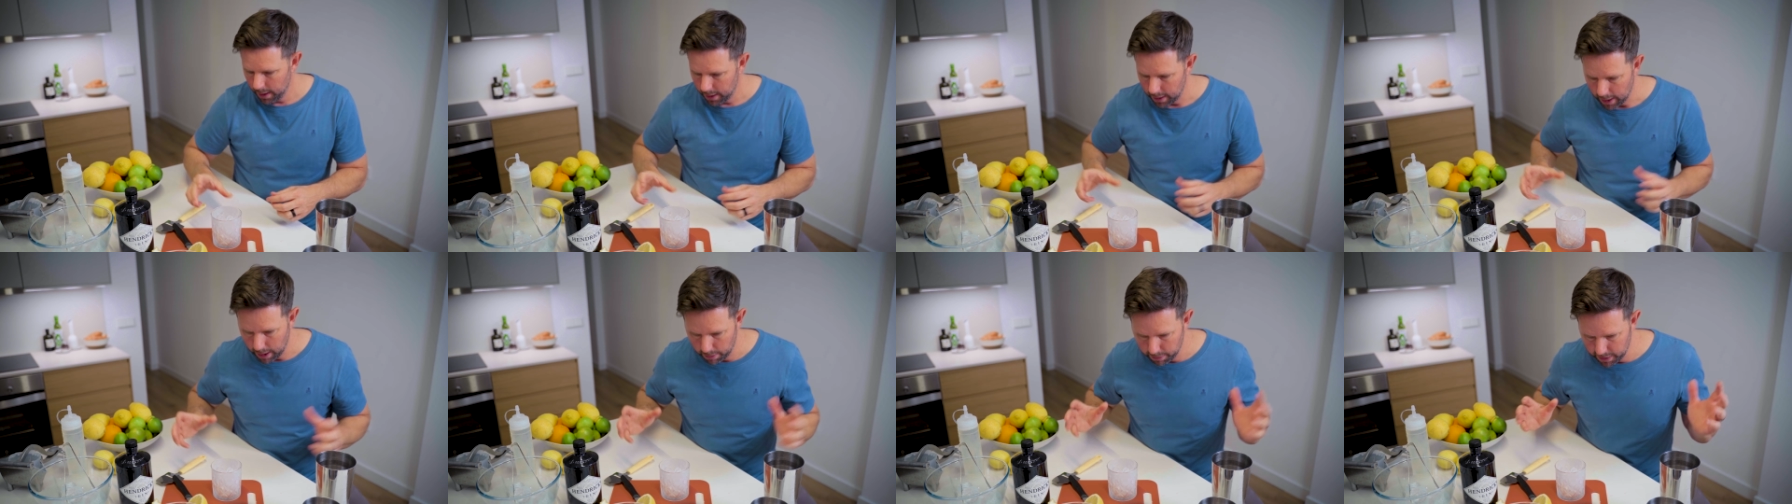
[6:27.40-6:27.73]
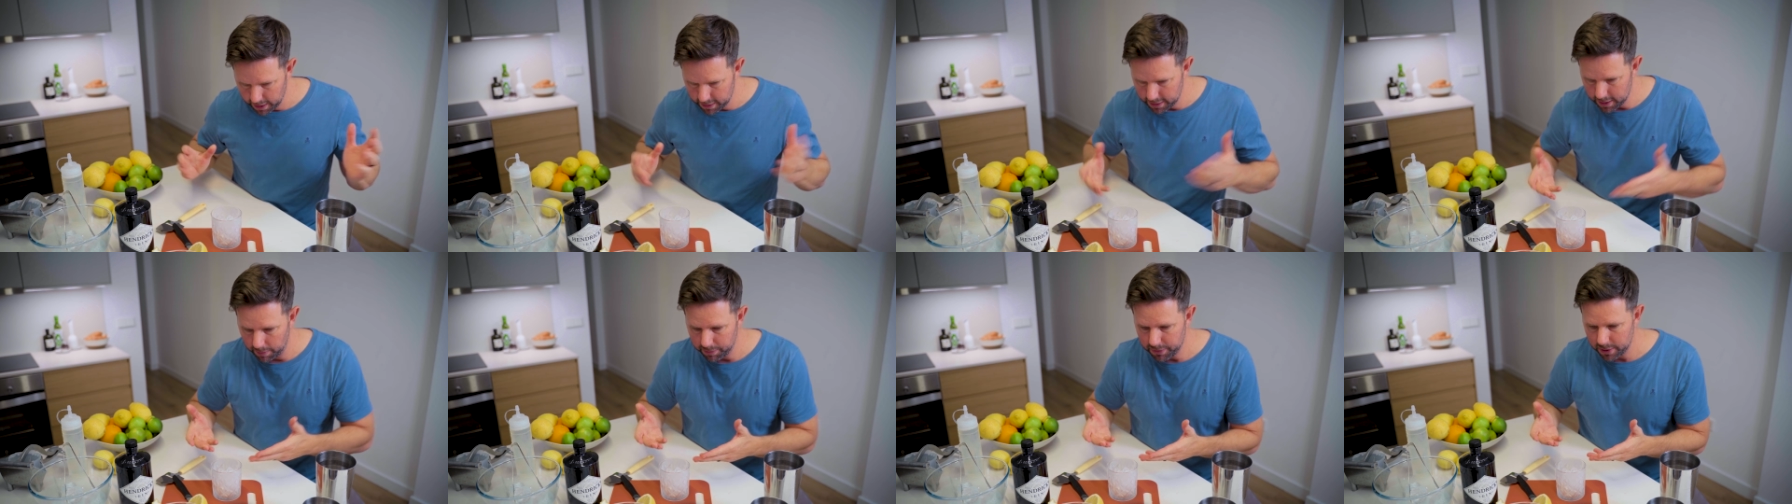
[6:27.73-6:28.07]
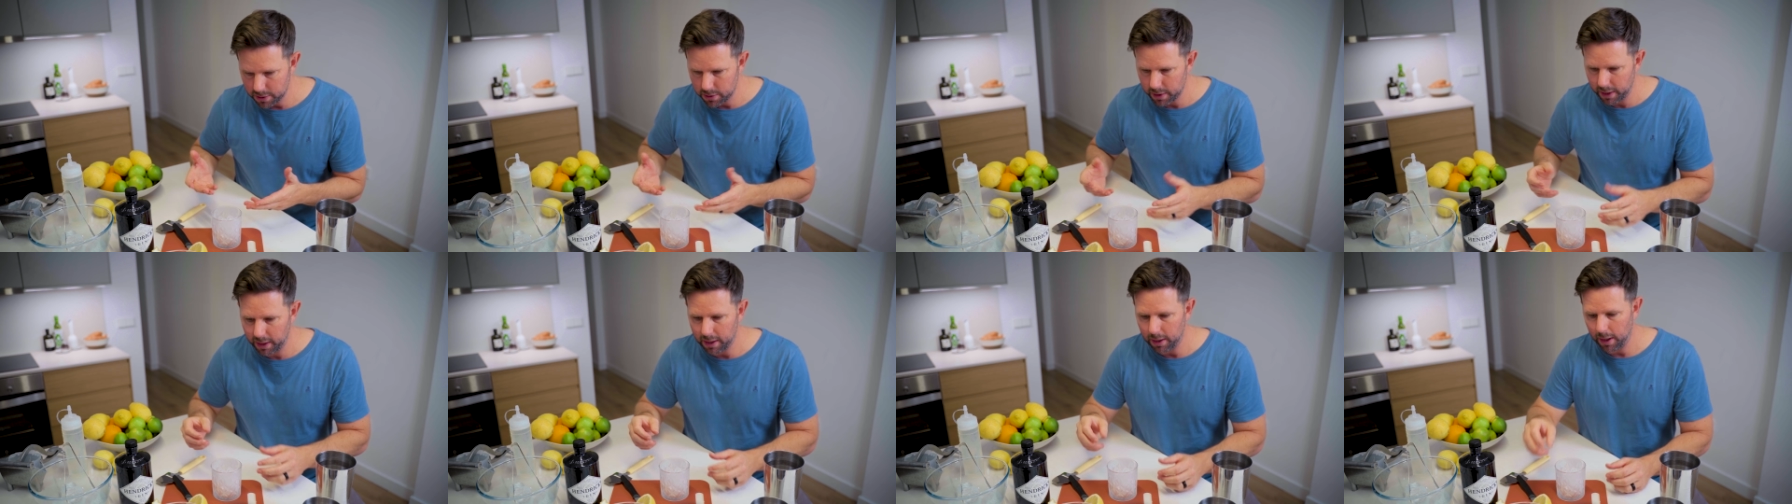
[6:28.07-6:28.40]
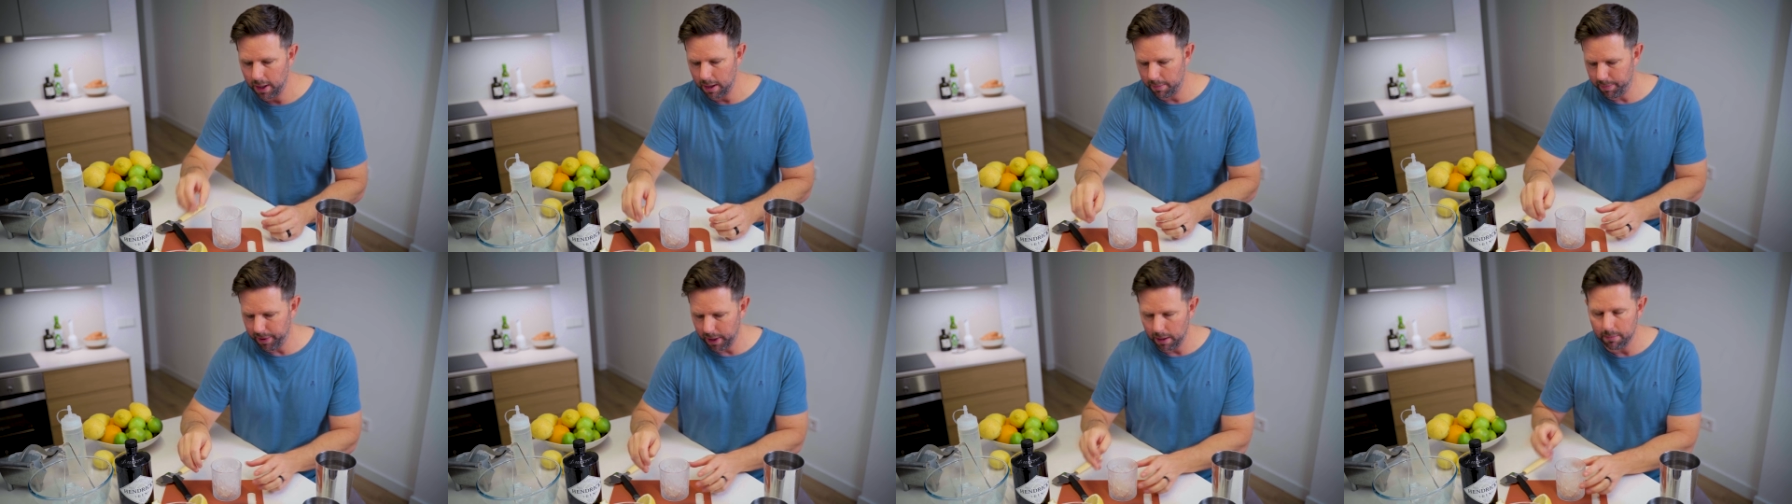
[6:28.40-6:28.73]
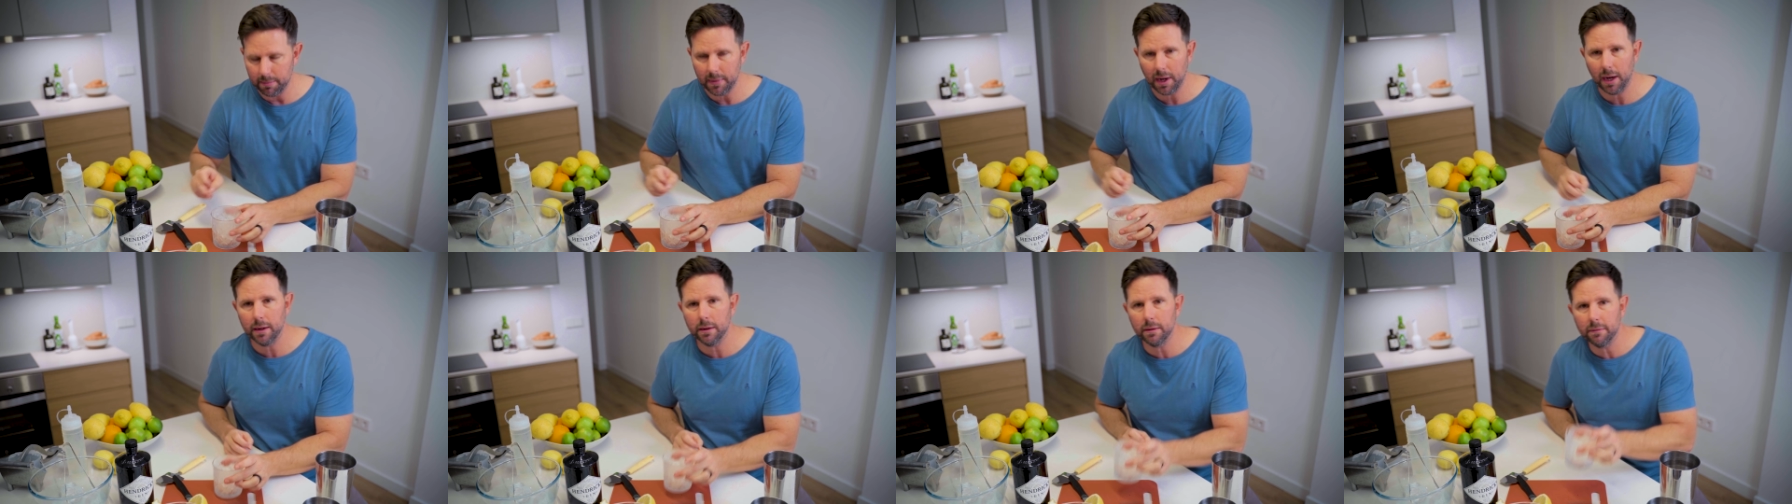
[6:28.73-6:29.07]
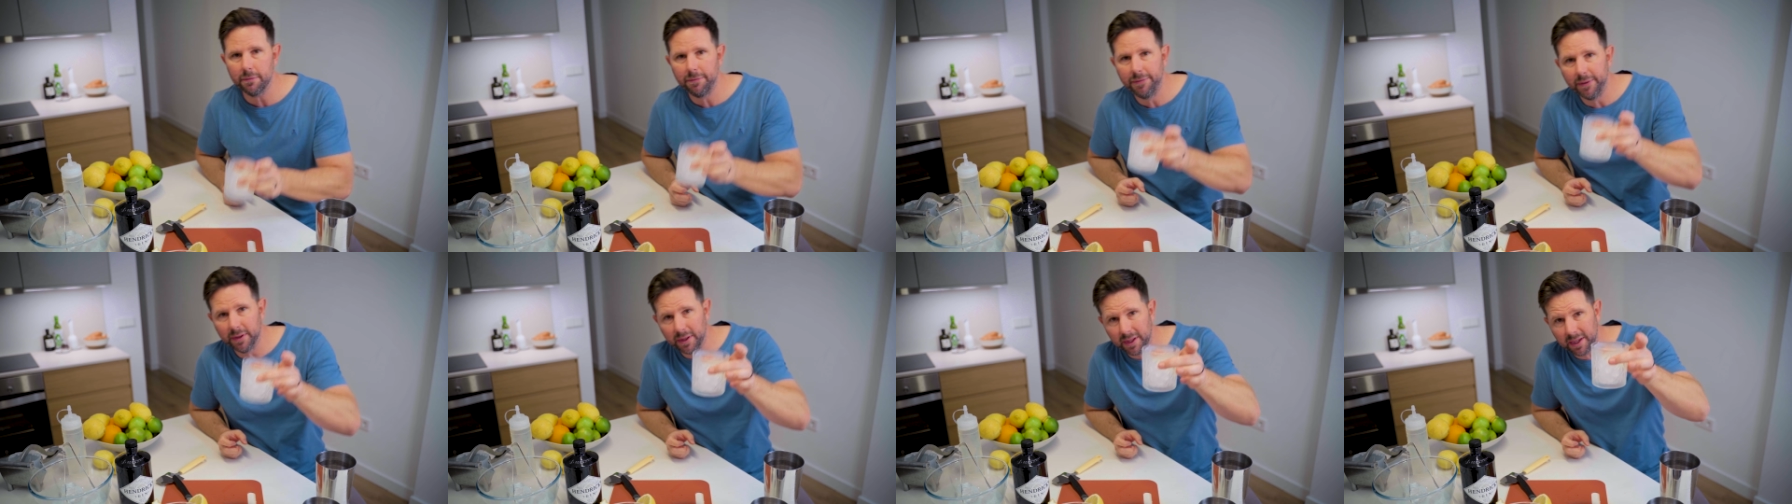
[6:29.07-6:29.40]
Now I'm gonna dump the drink on it, but I'm
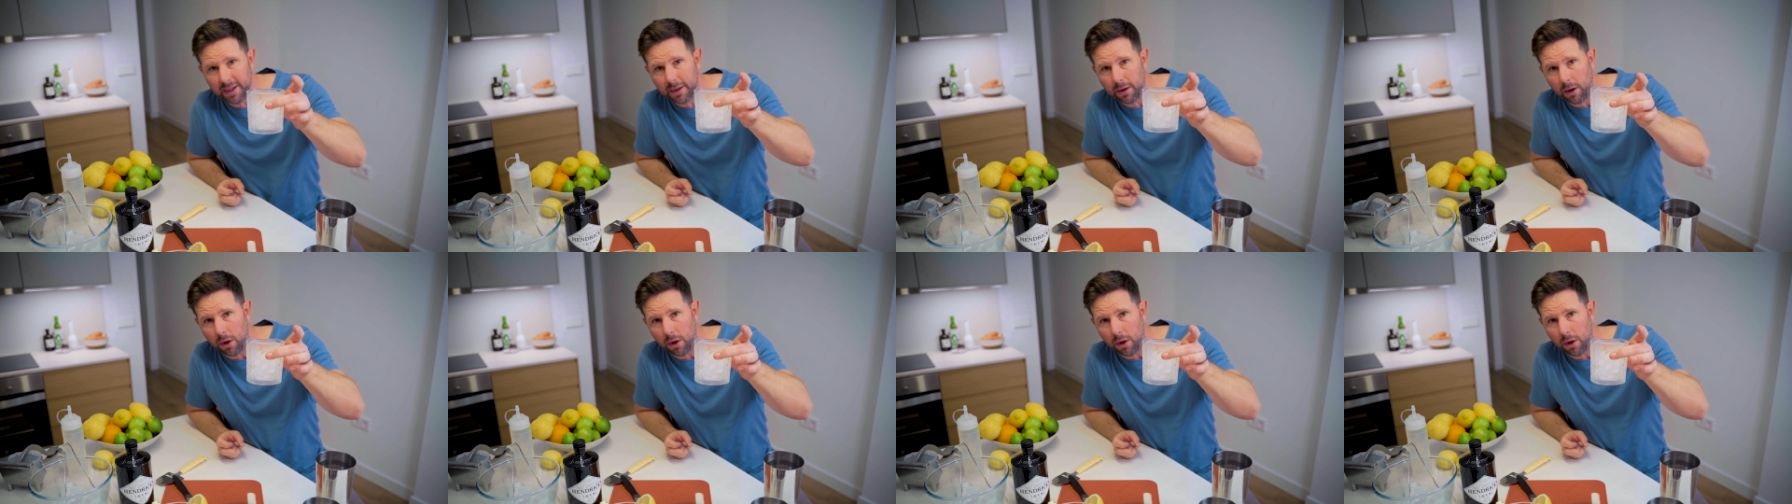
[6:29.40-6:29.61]
not filling it